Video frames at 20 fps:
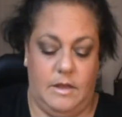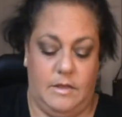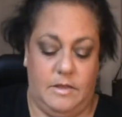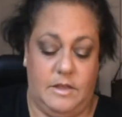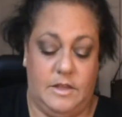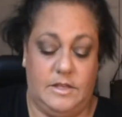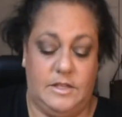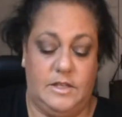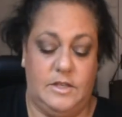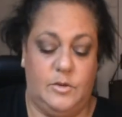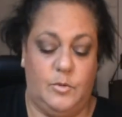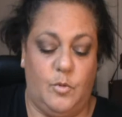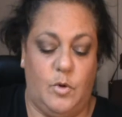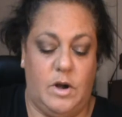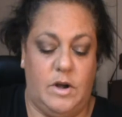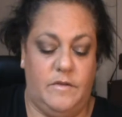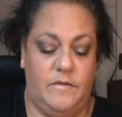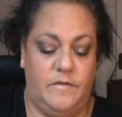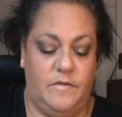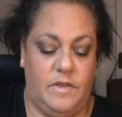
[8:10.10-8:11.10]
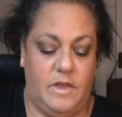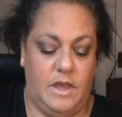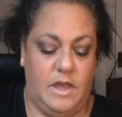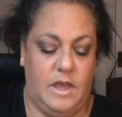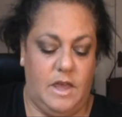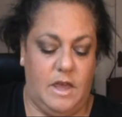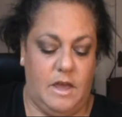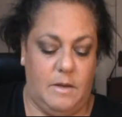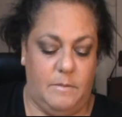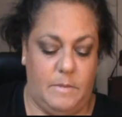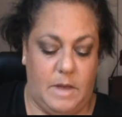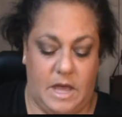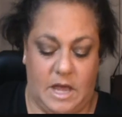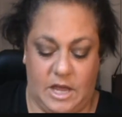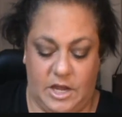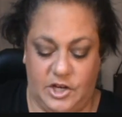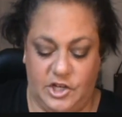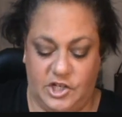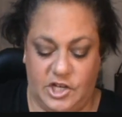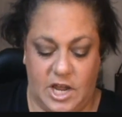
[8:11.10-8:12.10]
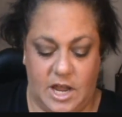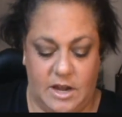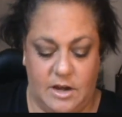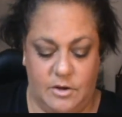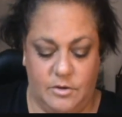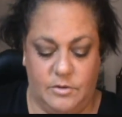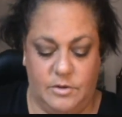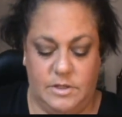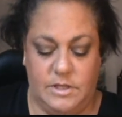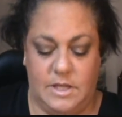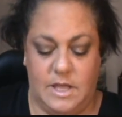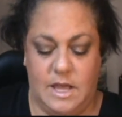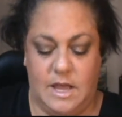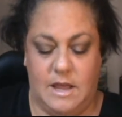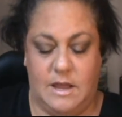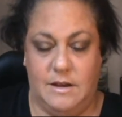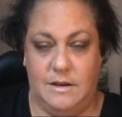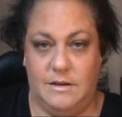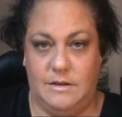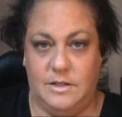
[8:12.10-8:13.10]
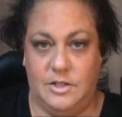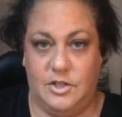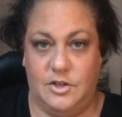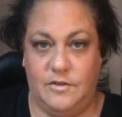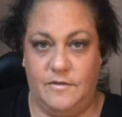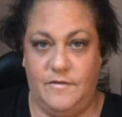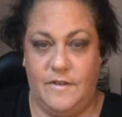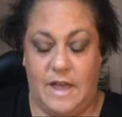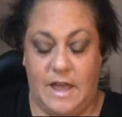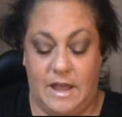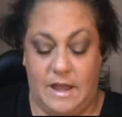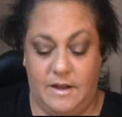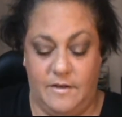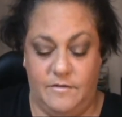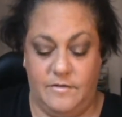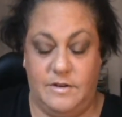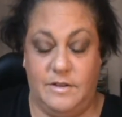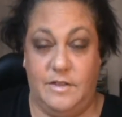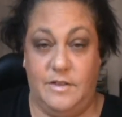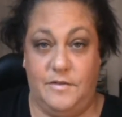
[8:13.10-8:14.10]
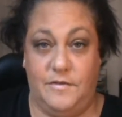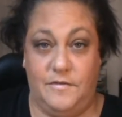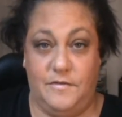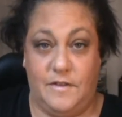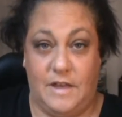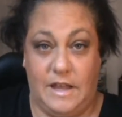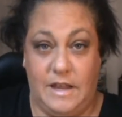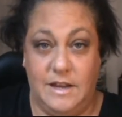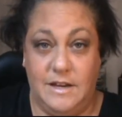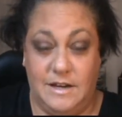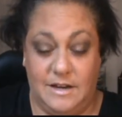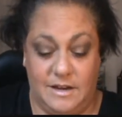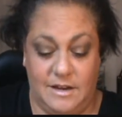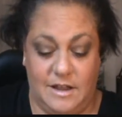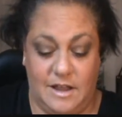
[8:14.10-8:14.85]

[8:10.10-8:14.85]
This is one of the eyeshadows that survived the fight